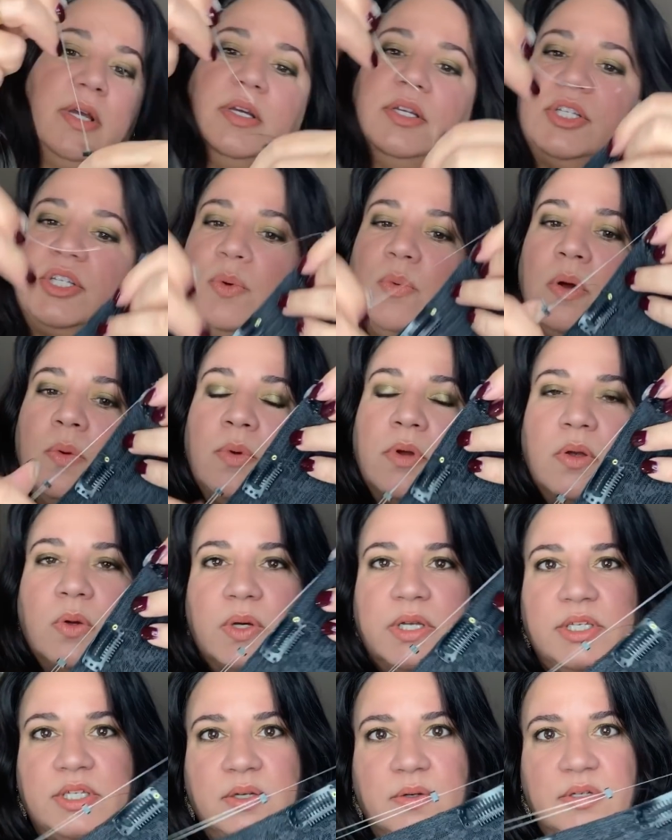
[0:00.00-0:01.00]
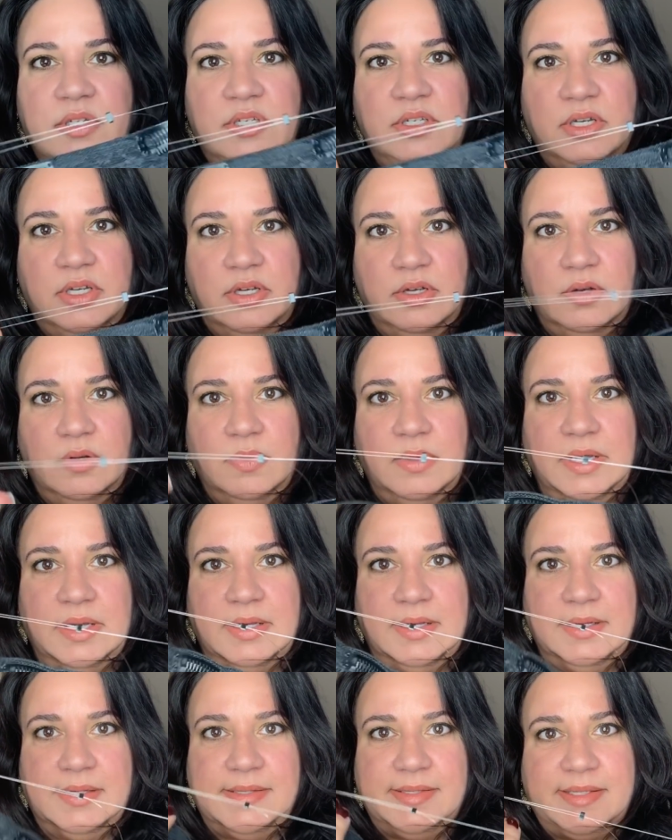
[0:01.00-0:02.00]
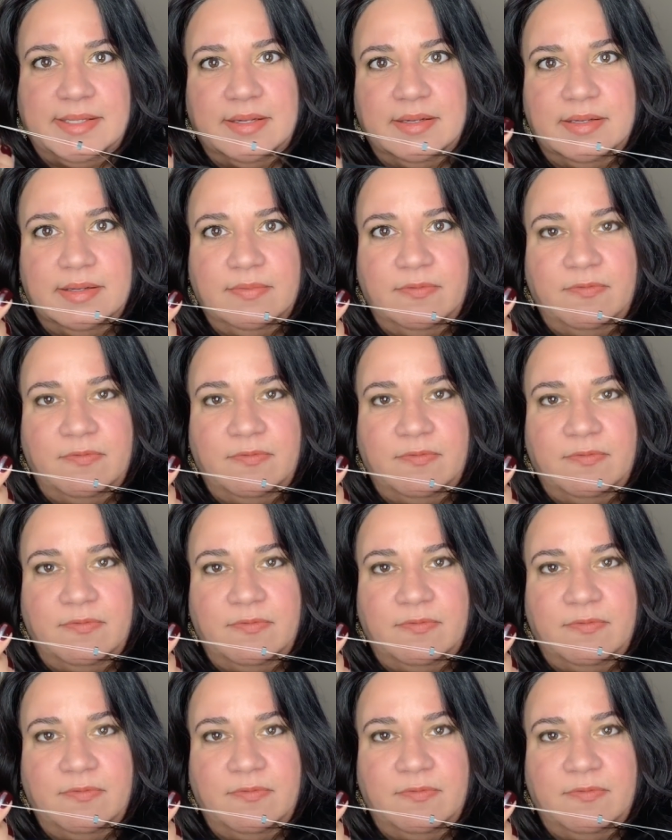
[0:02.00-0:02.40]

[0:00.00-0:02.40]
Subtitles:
So what we're going to do is